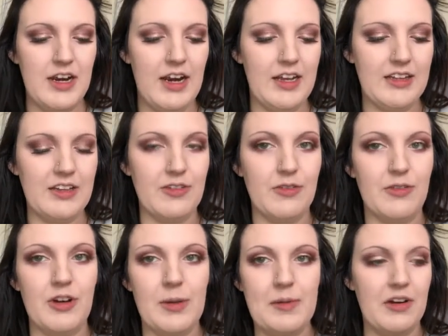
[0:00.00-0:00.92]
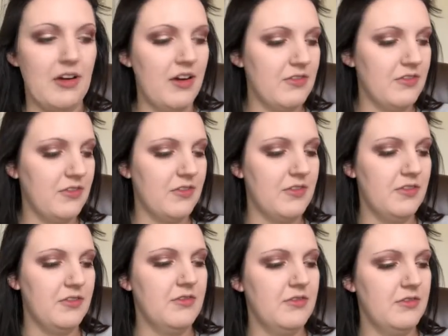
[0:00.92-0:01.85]
and then rub it off
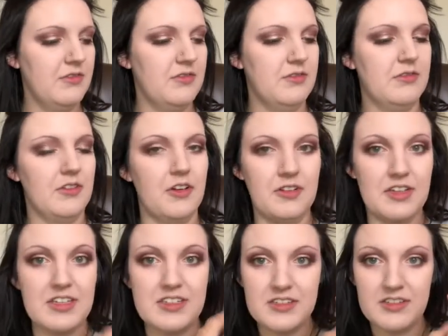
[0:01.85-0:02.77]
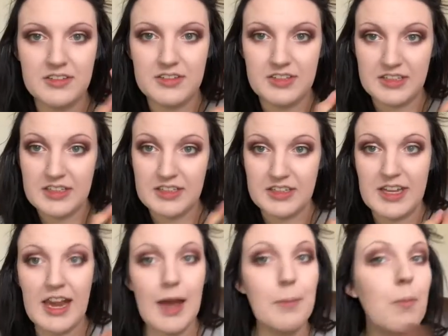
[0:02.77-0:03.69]
on this, the
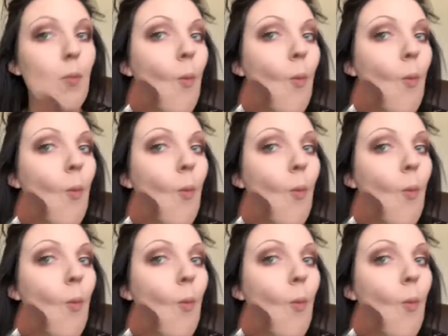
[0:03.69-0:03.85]
cap.